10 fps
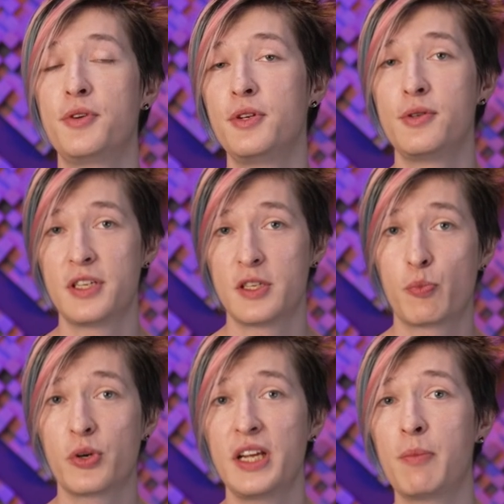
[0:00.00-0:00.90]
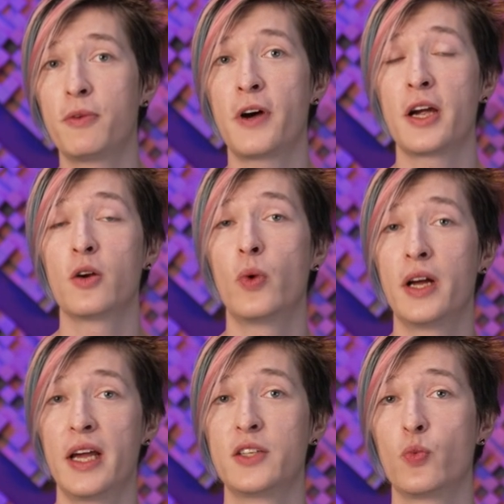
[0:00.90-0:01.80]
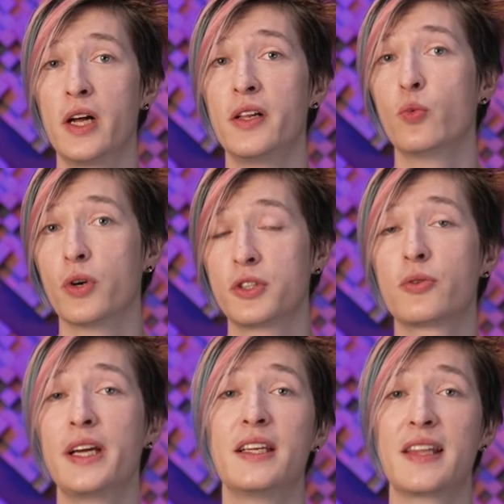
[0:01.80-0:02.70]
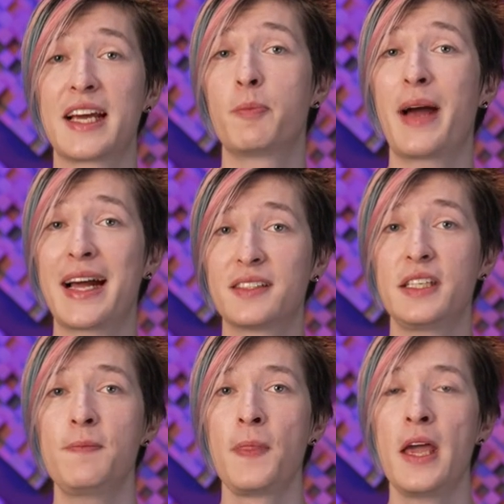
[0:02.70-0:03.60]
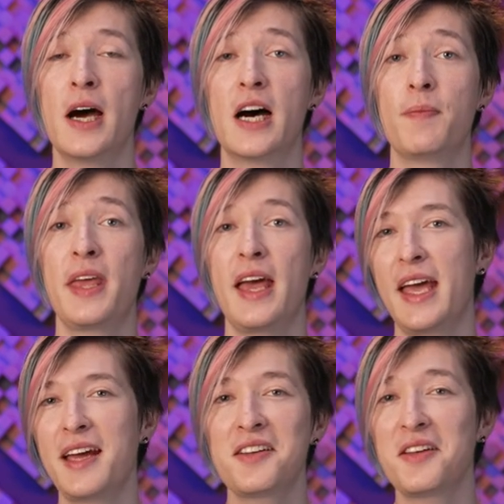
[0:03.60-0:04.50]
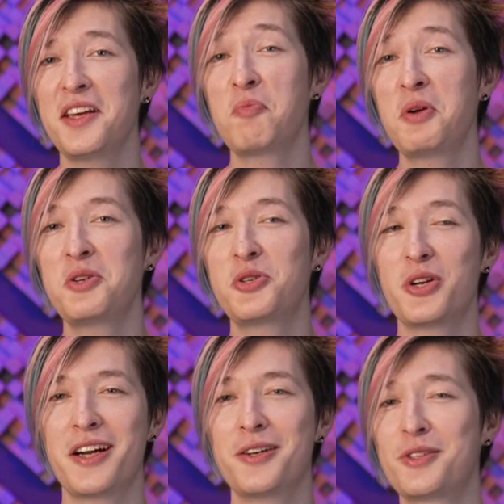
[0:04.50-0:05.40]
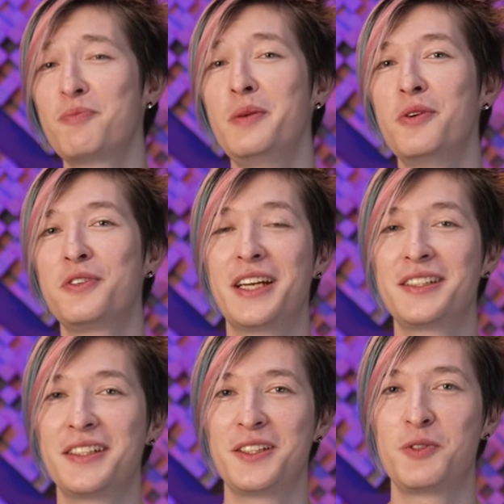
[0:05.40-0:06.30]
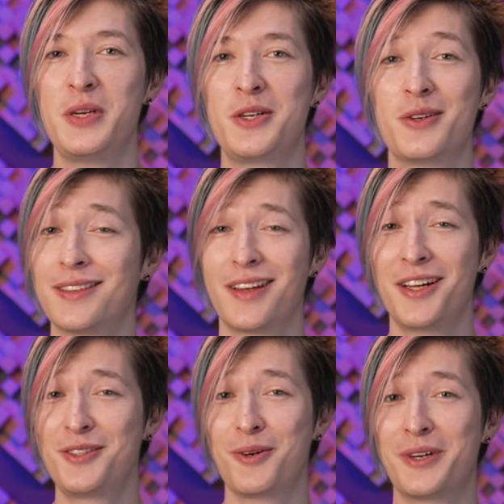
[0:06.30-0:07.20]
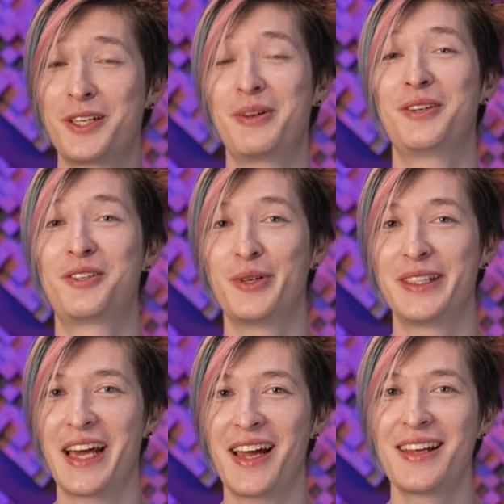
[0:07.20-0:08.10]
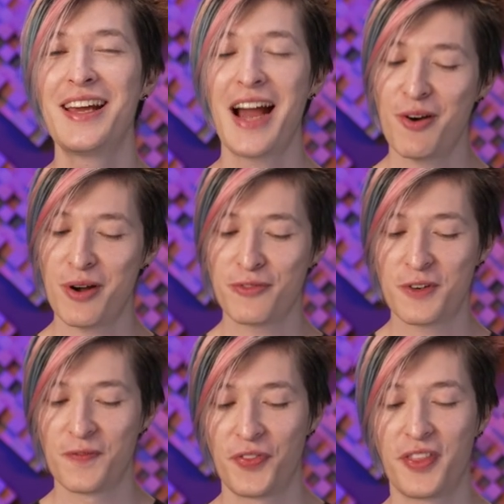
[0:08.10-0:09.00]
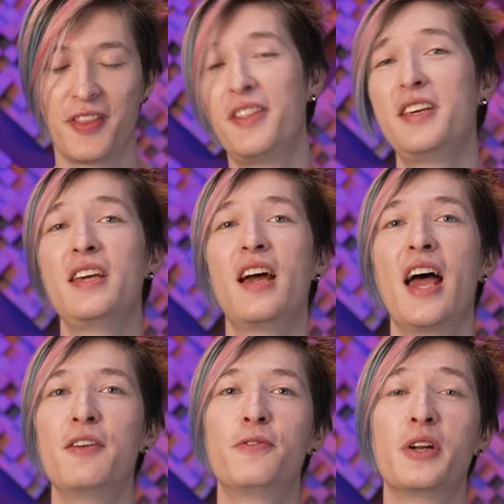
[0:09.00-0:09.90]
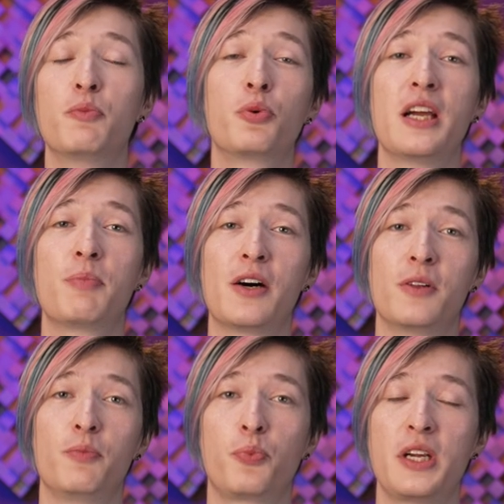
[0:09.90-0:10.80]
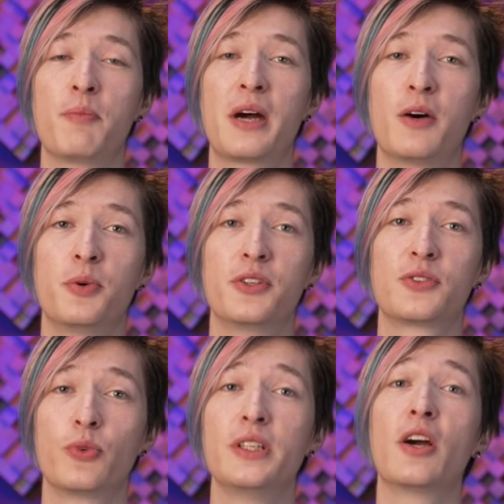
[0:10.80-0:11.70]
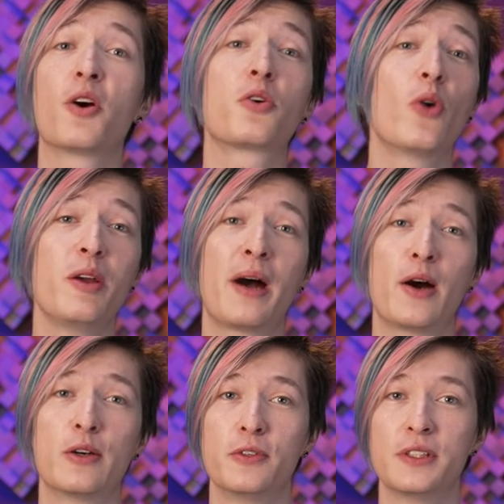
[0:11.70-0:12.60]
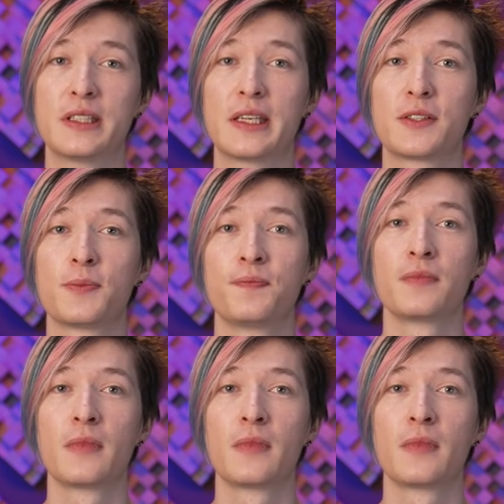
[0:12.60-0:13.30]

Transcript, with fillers: You can use it as a preamplifier as well. It works great in that capacity. Um, and in a pinch, I know some people have connected it to speakers. I don't recommend doing that. However, the headphone and preamp, out preamp outputs really are quite powerful in this.